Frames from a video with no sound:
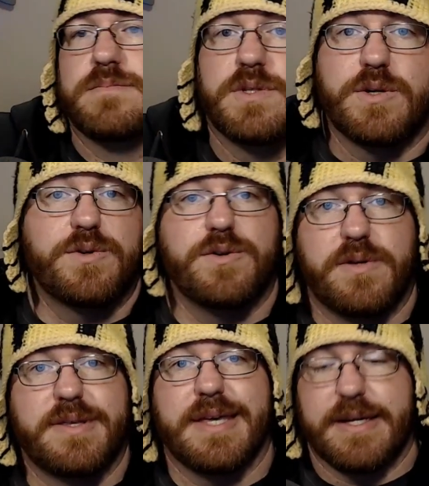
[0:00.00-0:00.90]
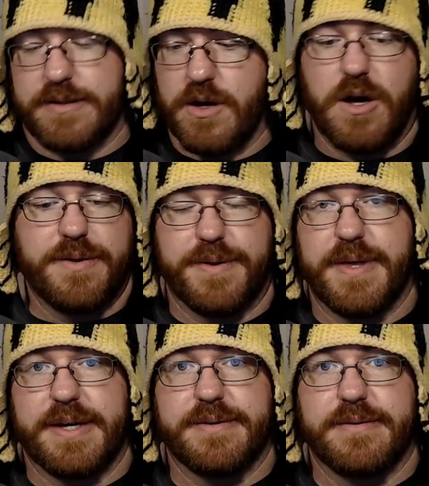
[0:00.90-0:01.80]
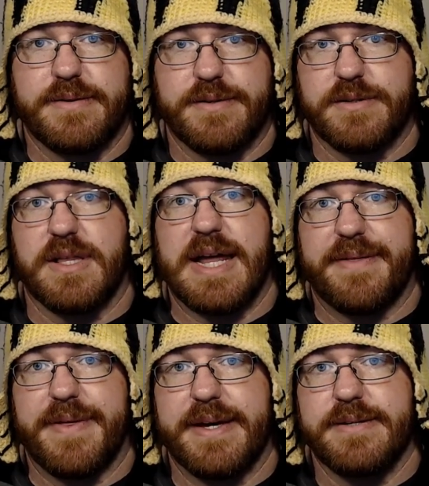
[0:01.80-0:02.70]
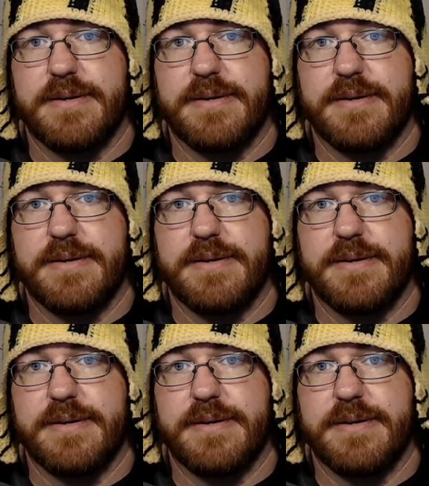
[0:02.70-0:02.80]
So do the things, all the things. There's a lot of things.